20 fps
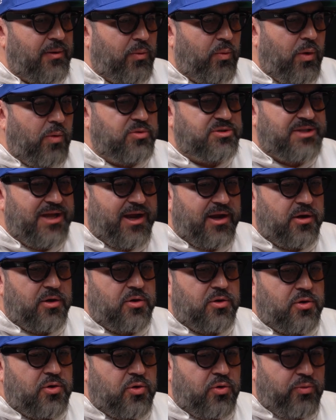what was that
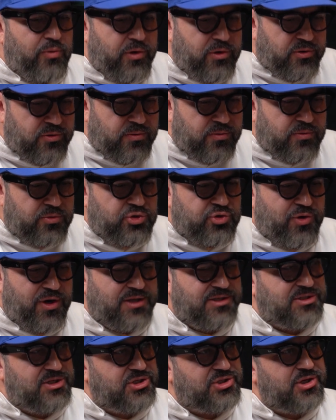career
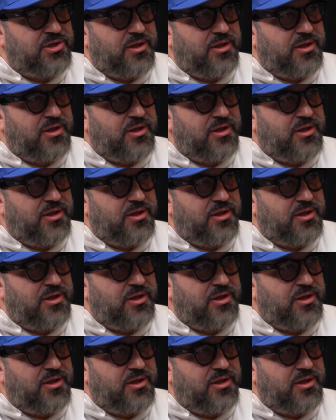transition